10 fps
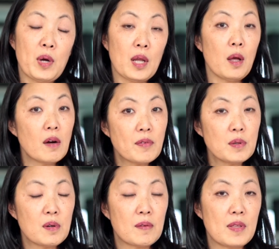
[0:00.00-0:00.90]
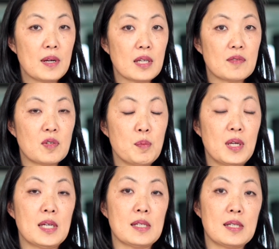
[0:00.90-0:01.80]
What I'll offer you over the next few
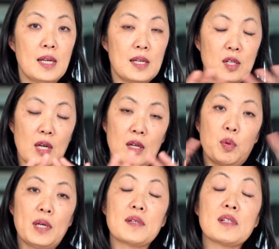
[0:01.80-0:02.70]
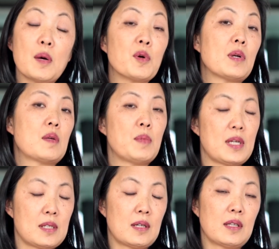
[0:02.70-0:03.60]
minutes is a quick summary,
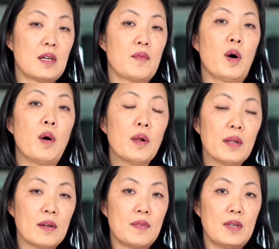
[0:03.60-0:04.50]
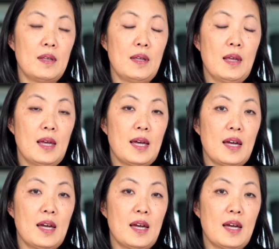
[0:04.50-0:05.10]
basically, of all of the